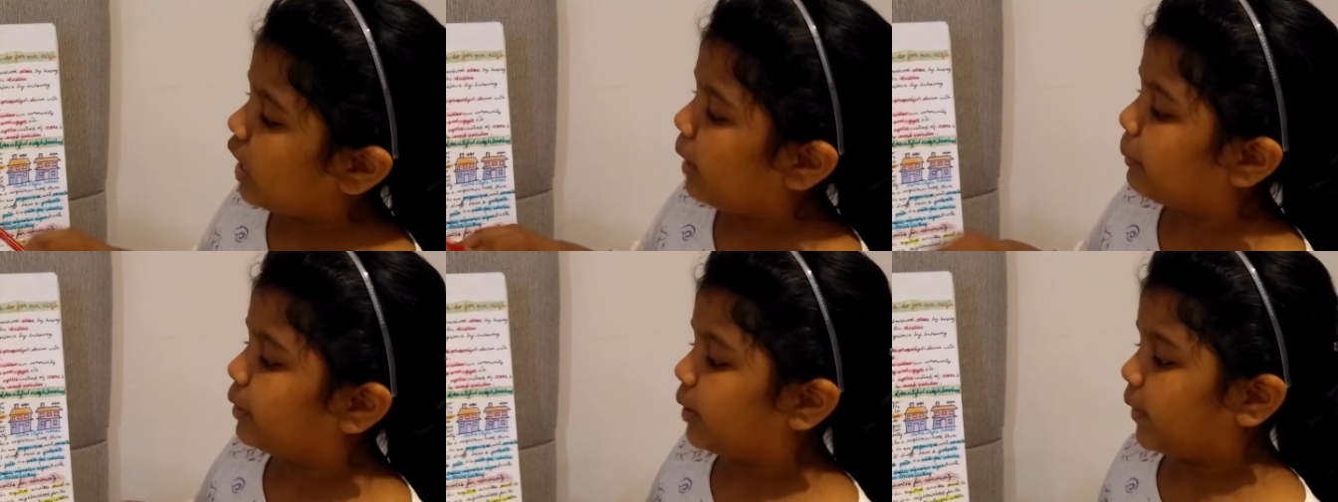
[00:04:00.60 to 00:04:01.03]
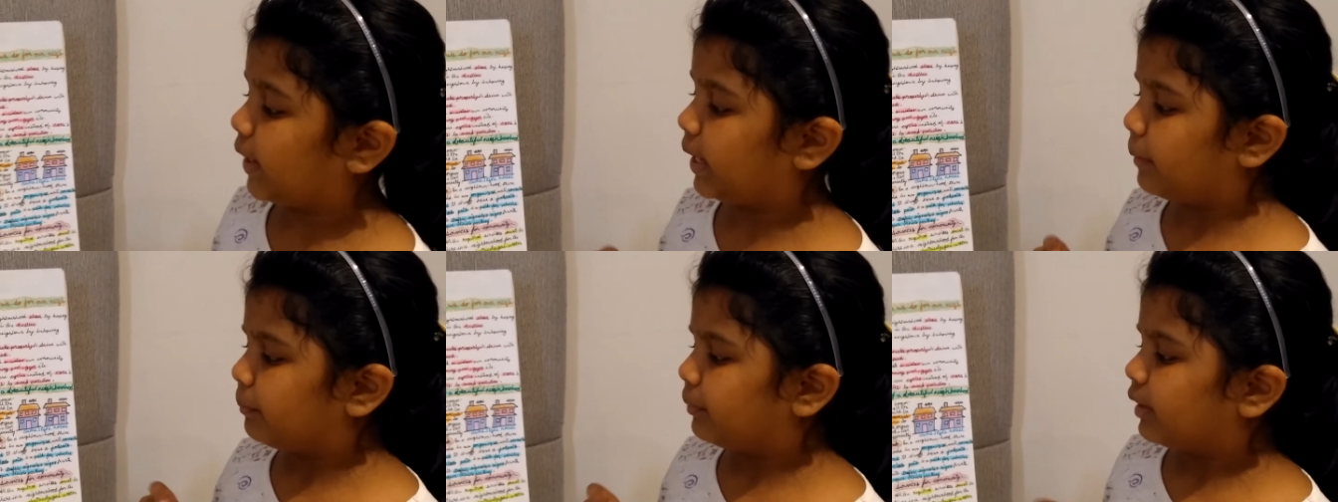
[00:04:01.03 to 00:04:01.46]
library.
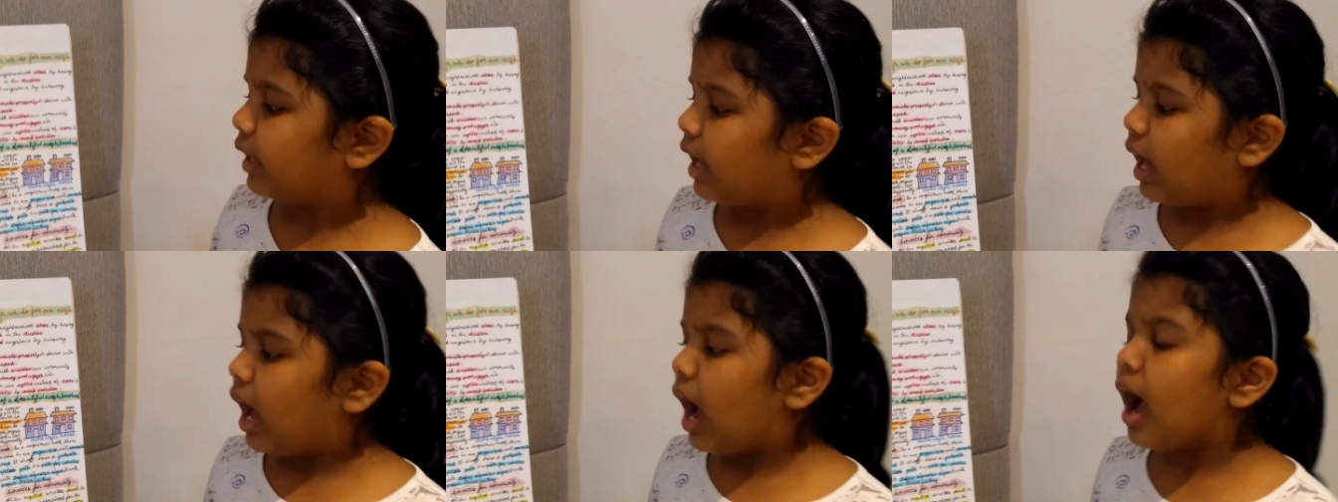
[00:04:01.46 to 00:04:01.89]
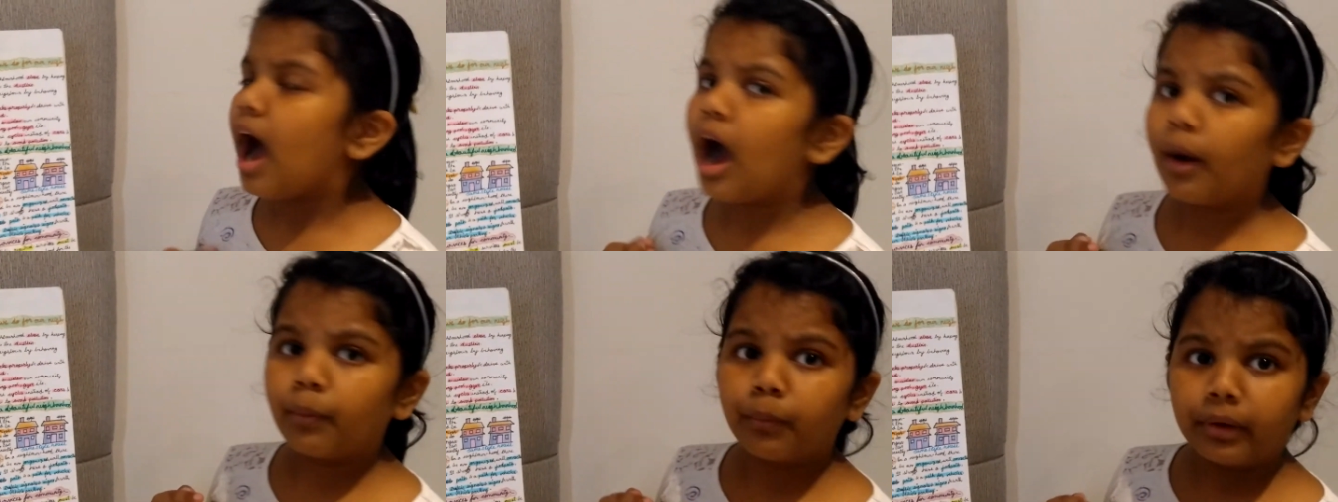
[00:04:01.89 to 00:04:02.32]

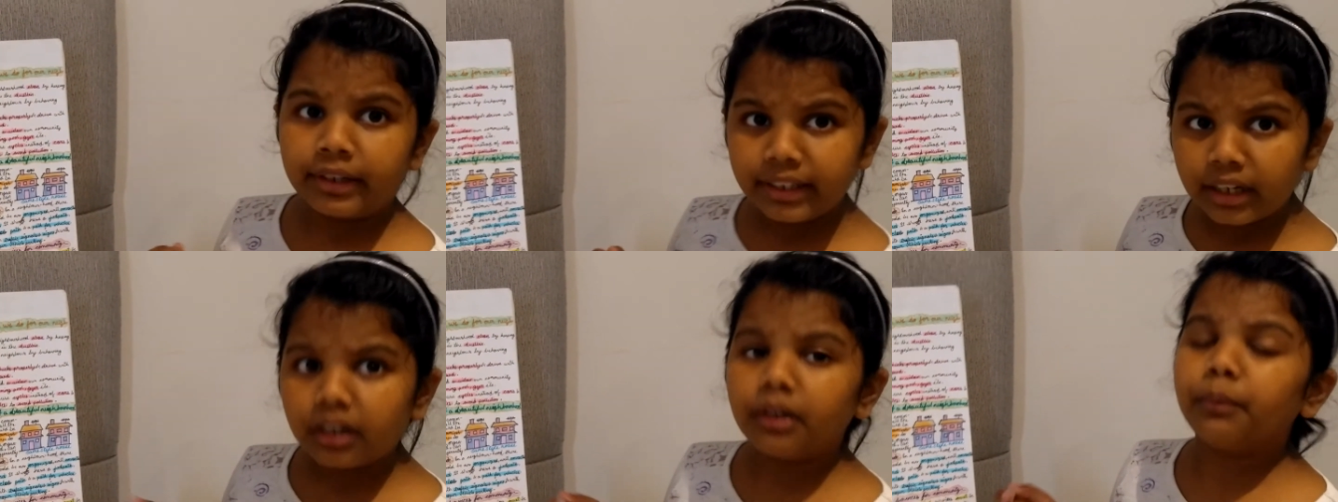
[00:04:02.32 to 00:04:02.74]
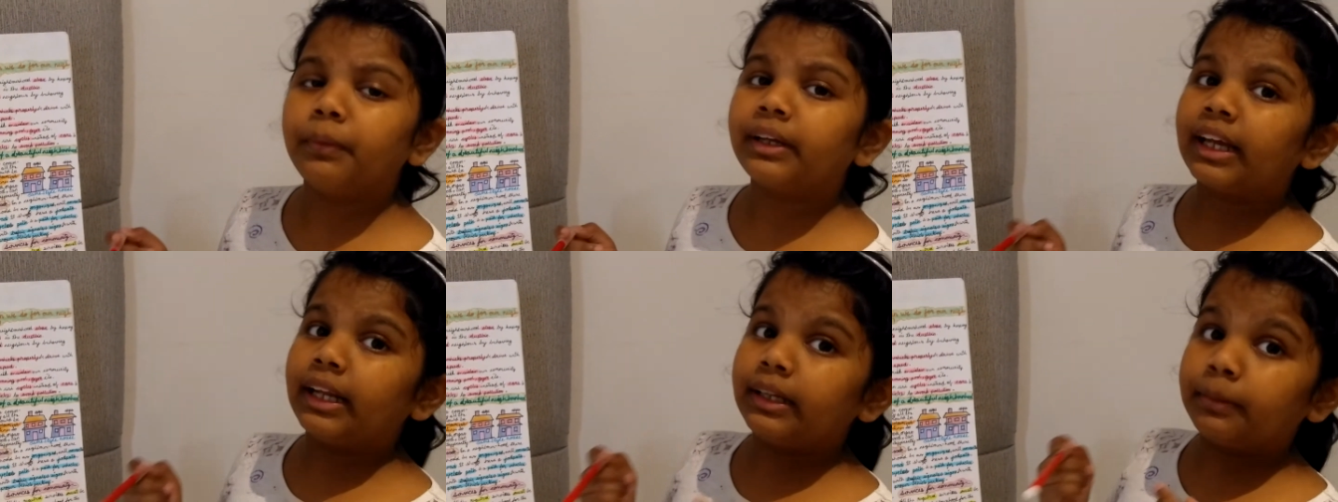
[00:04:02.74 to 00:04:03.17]
Here we
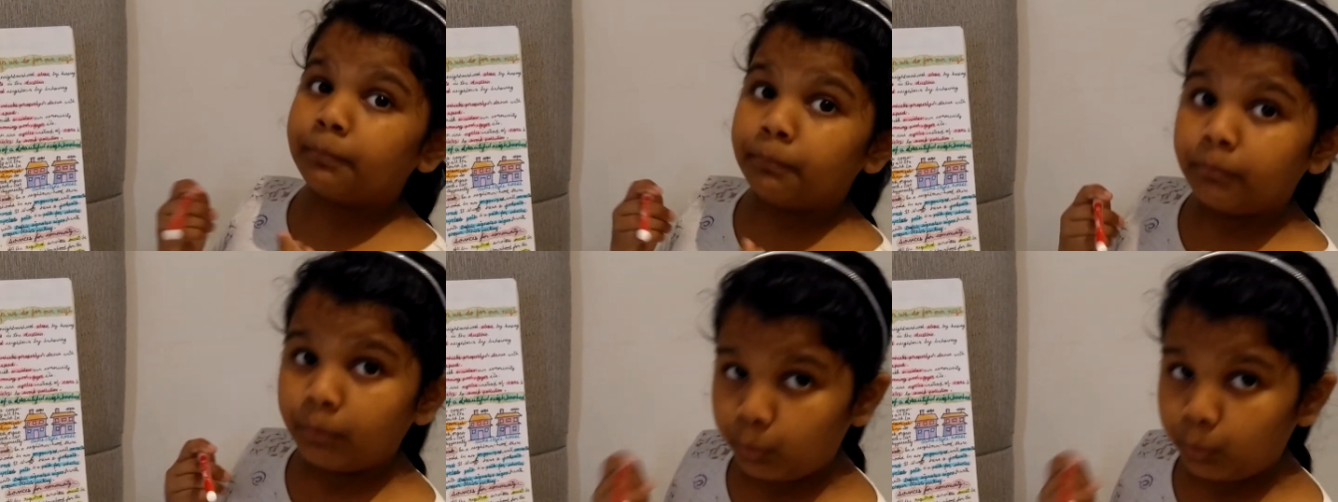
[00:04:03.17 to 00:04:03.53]
can